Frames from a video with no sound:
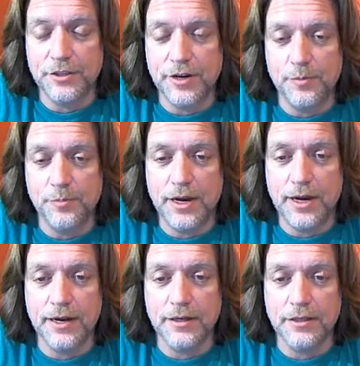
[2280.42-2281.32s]
great
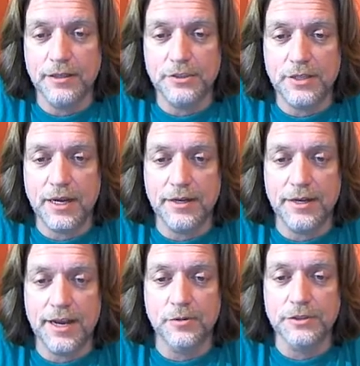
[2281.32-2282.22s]
product. Um, solid
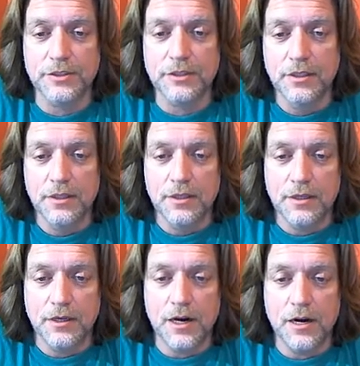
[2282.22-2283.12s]
cables
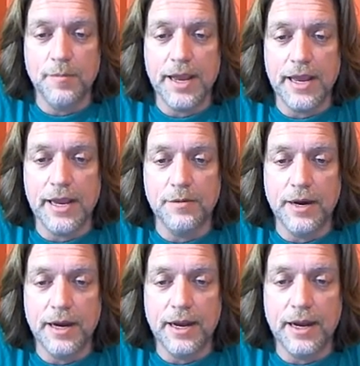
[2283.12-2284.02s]
are made
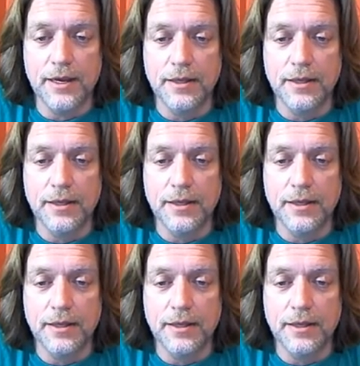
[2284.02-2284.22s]
by